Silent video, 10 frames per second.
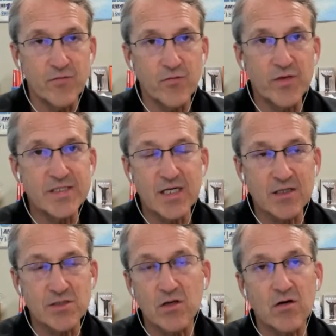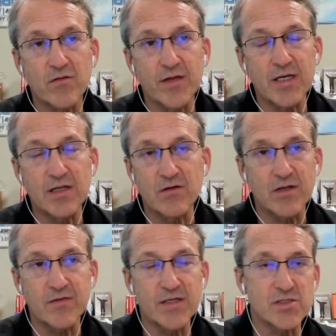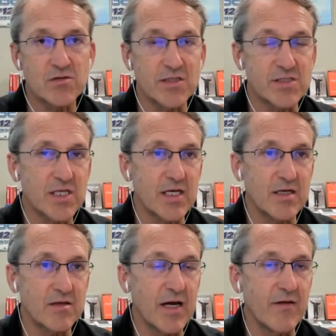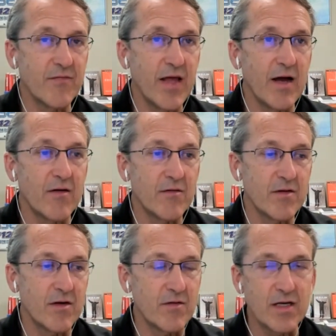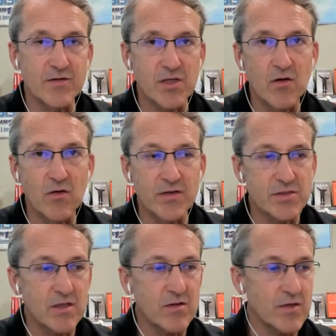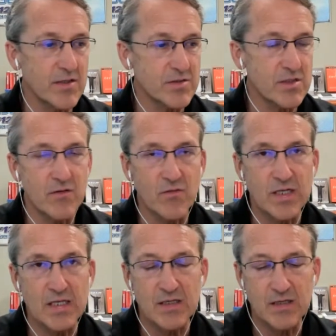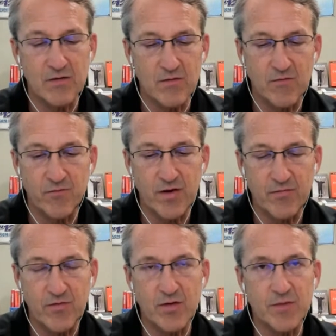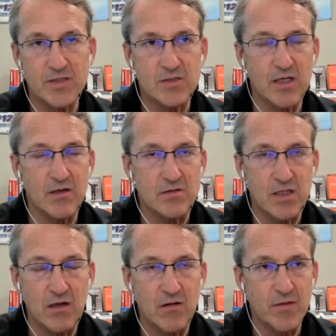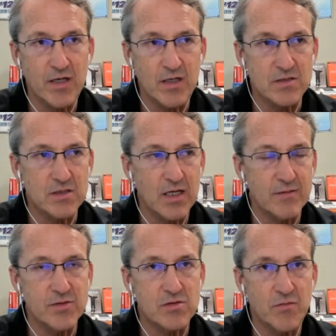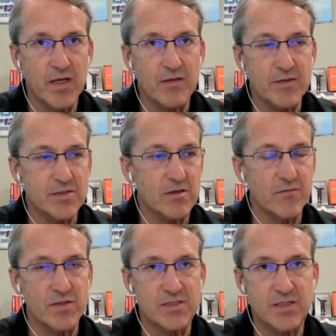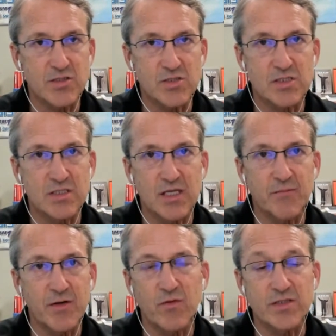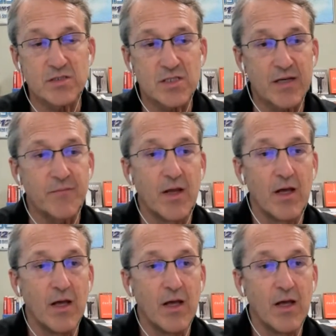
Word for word: three seconds longer than he looked at this. So let's take down that, you know, and here's, oh, here's another one, here's another one. And you, you find 30 minutes later, it's like, oh my gosh, I am so mad at myself because I just did that big waste of time.